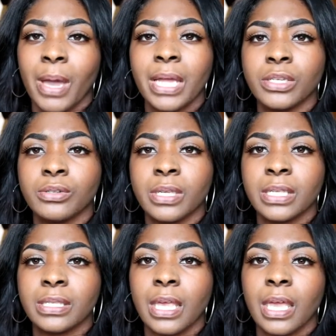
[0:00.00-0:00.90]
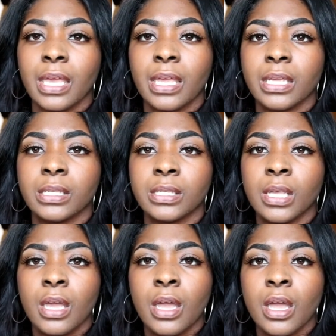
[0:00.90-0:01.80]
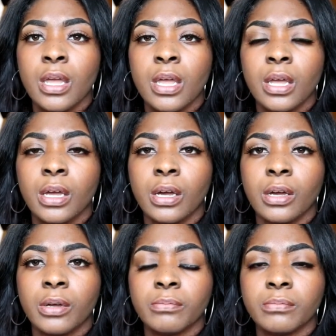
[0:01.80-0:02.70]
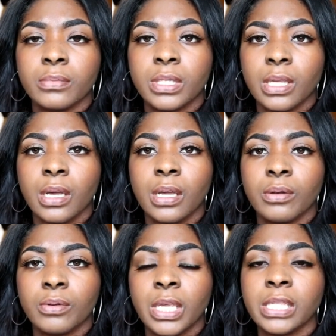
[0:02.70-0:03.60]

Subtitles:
Mind you, he said his son,